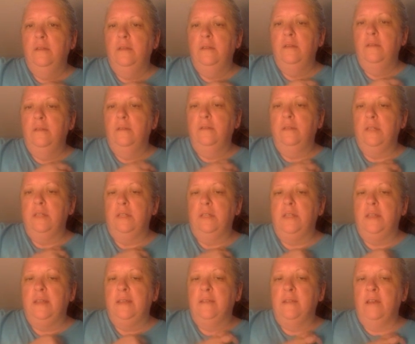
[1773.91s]
was
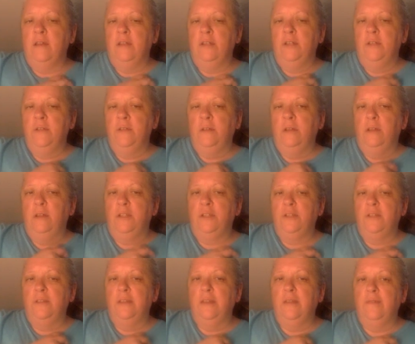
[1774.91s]

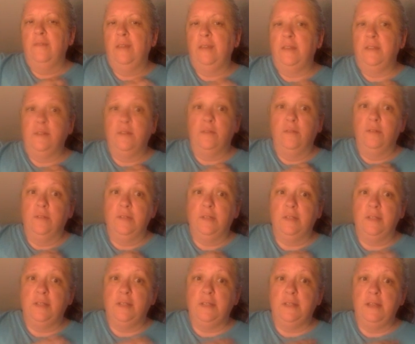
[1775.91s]
technologically advanced, of course,
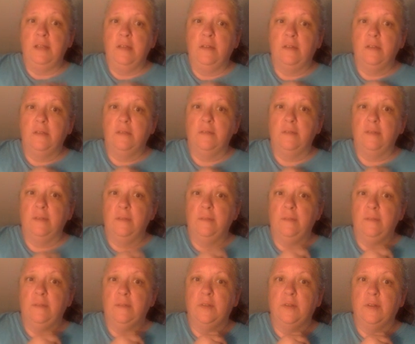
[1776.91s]
as it is now, so it was
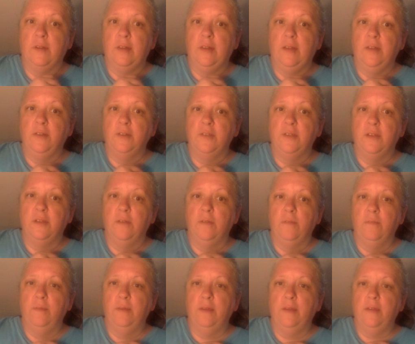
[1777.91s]
almost 30 years ago,
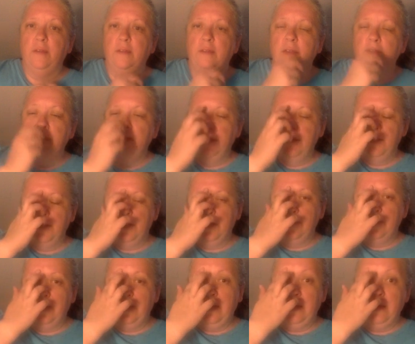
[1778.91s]
but
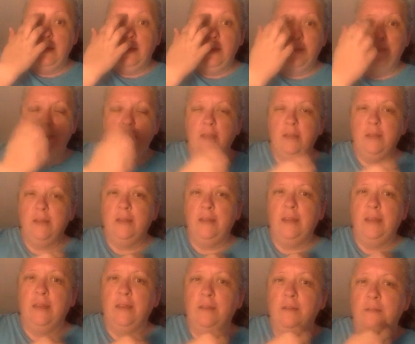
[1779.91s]
definitely
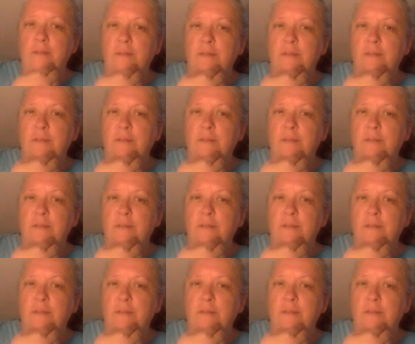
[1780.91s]
editing